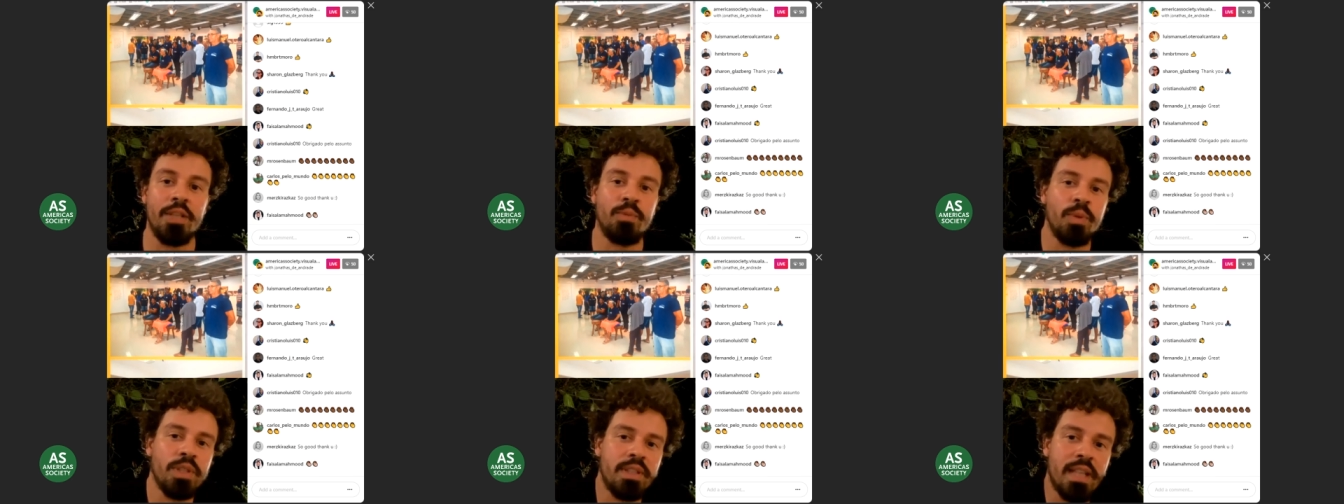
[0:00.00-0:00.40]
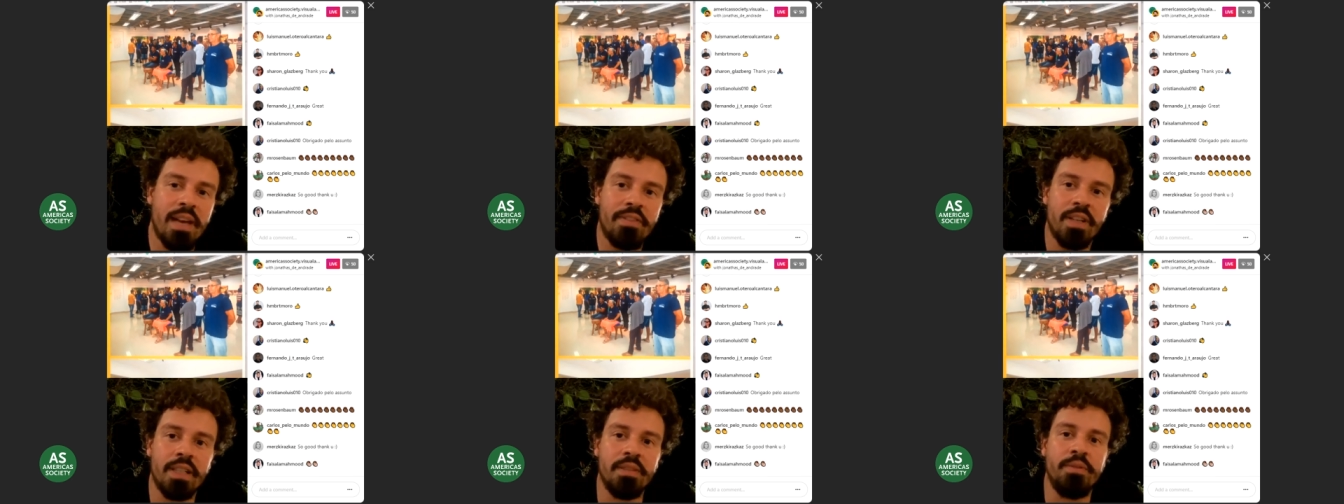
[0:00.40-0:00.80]
It would
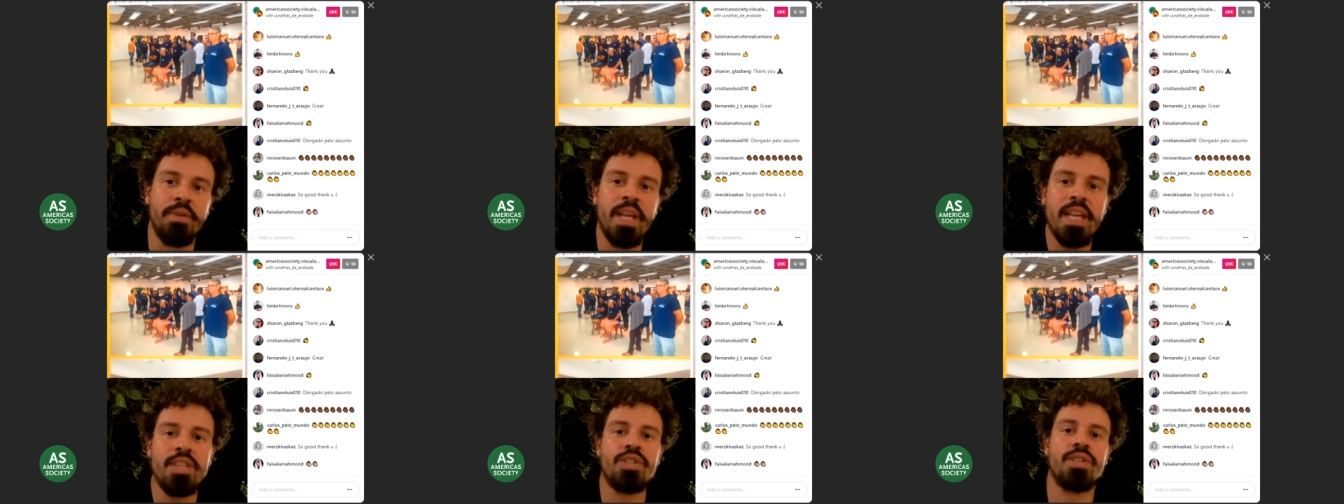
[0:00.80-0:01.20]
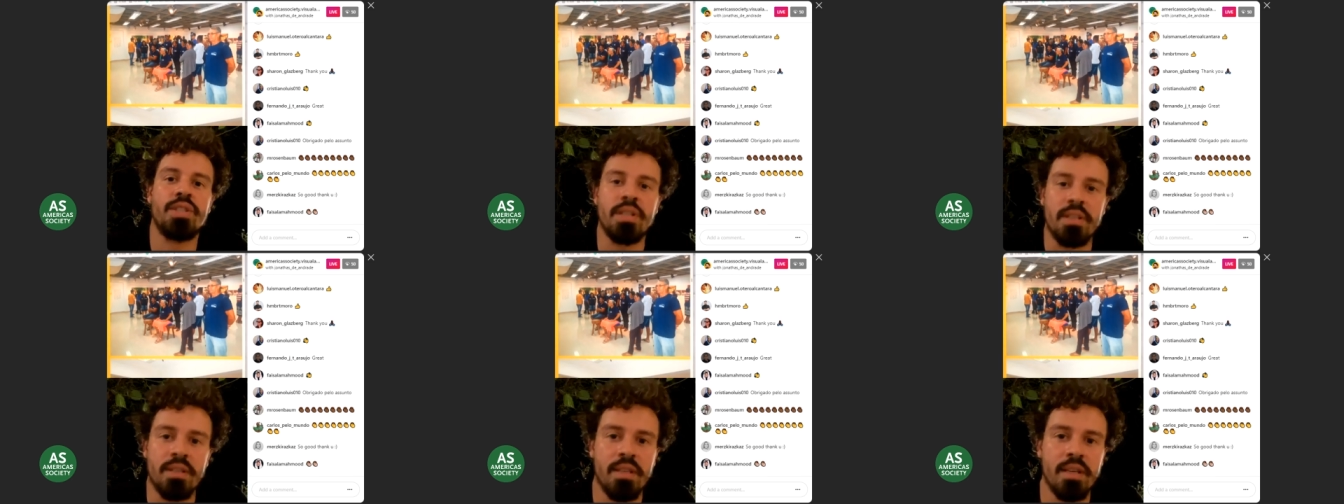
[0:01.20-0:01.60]
never
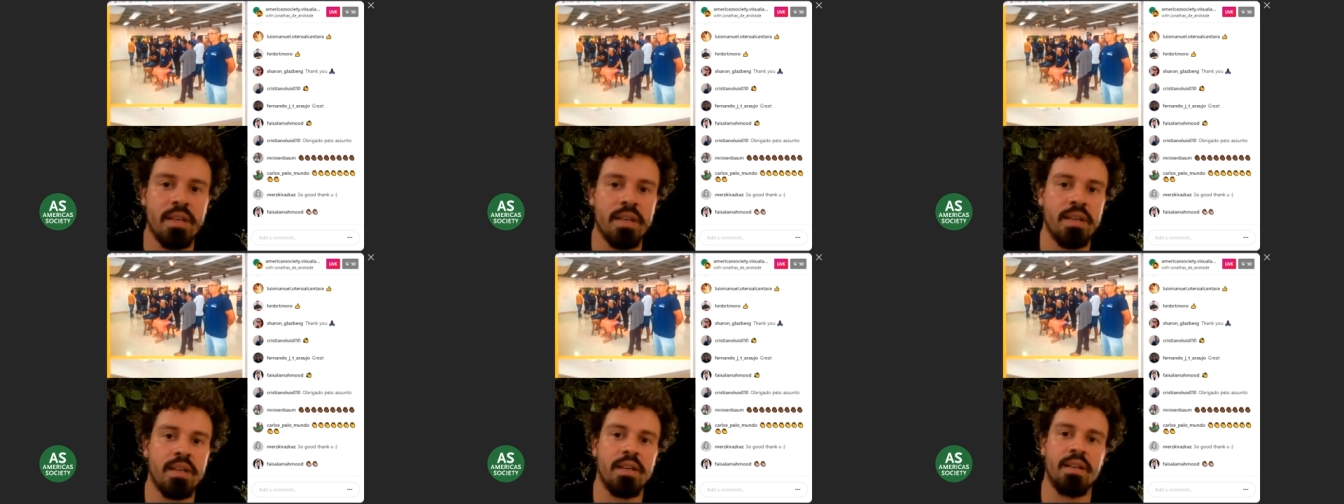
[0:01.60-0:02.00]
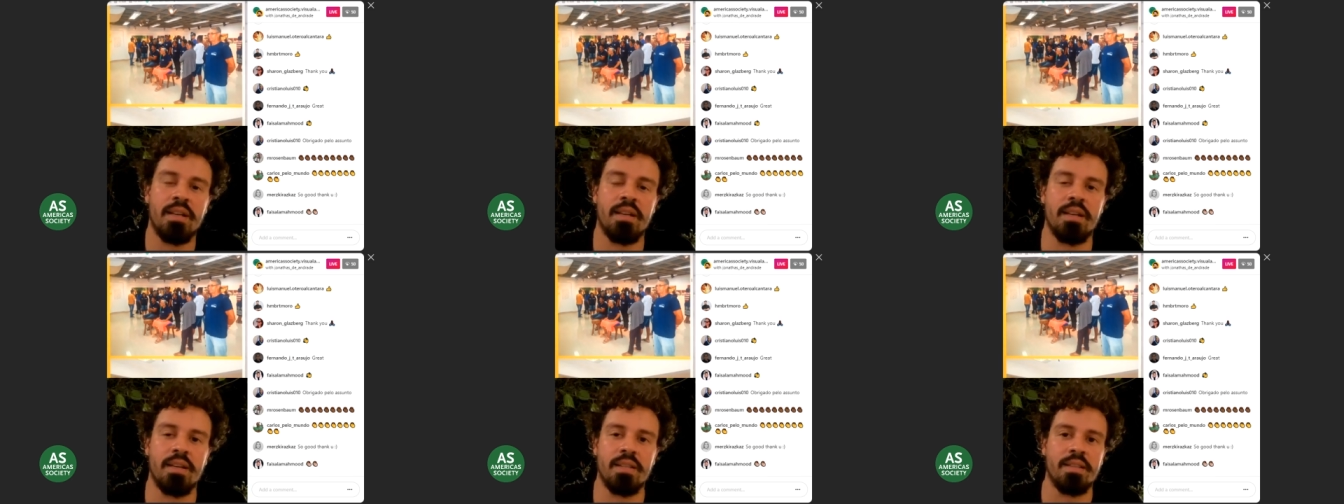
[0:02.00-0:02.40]
reach
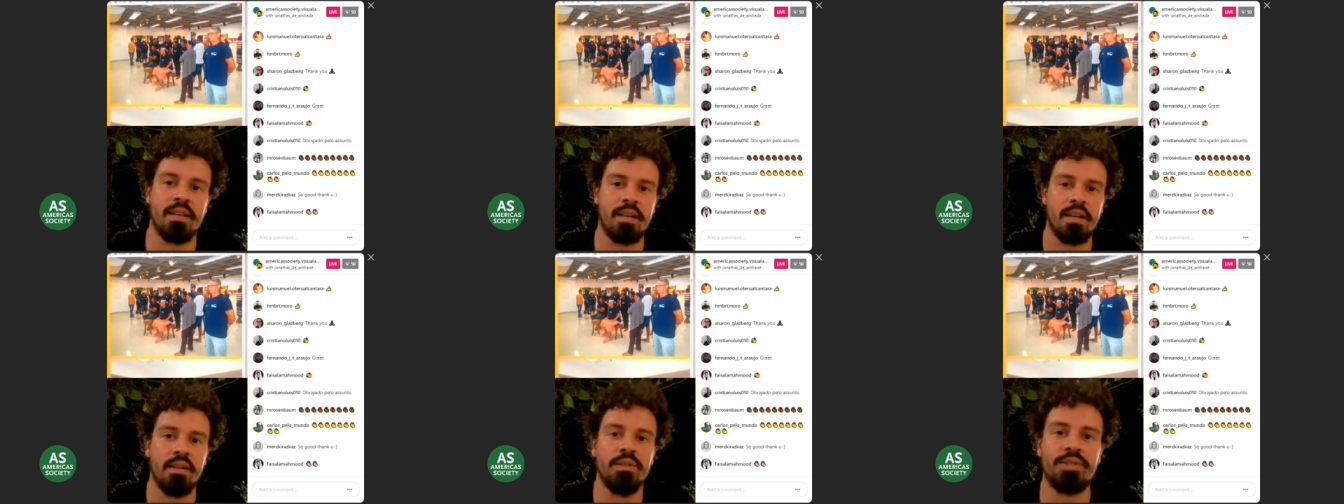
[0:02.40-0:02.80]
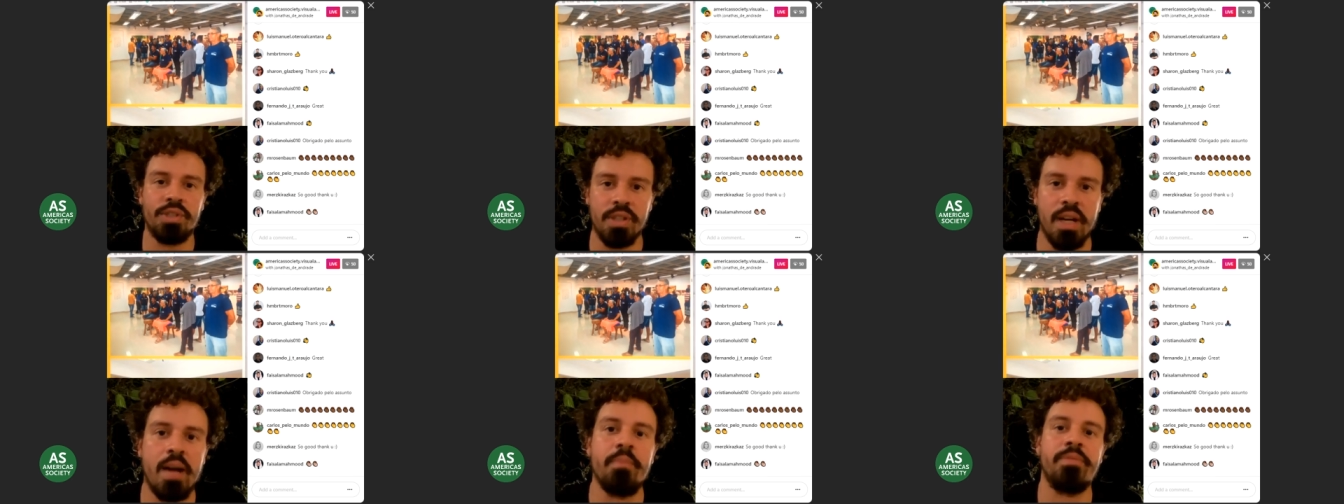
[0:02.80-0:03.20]
the
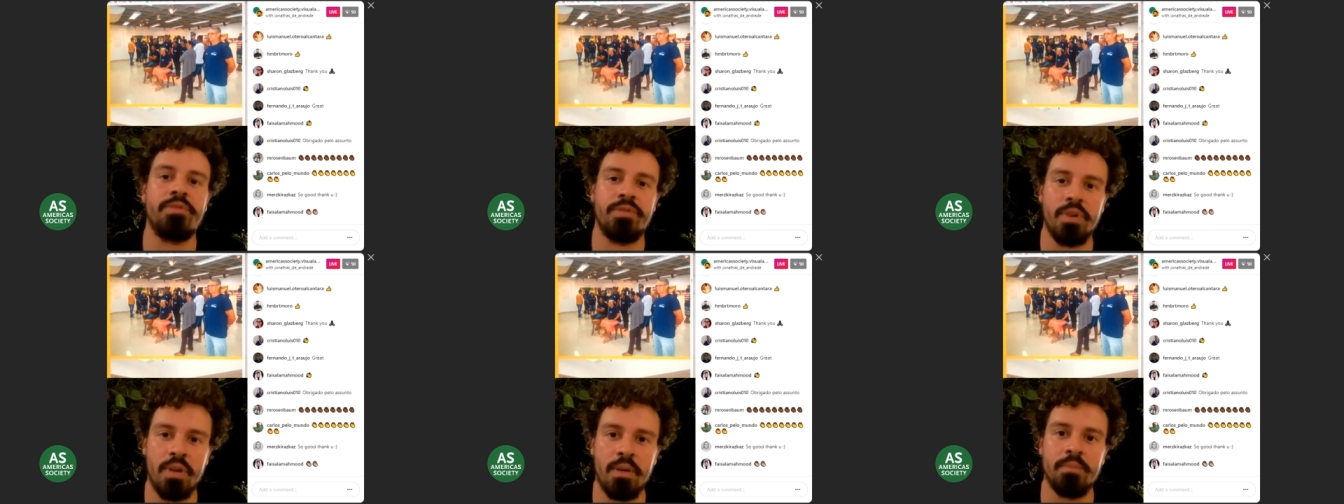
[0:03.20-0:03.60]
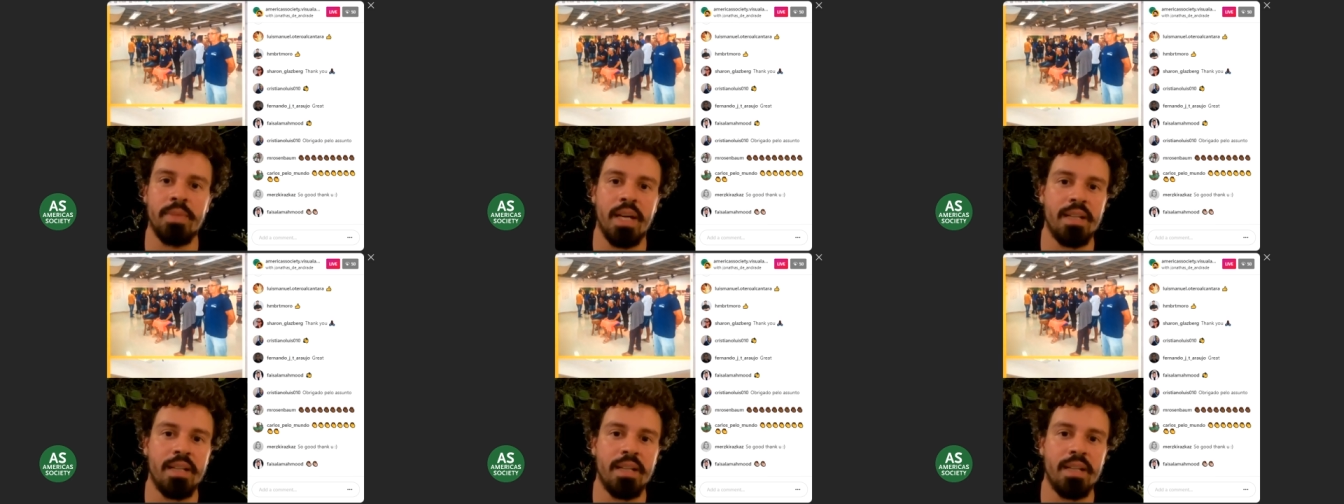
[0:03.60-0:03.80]
culture I'm from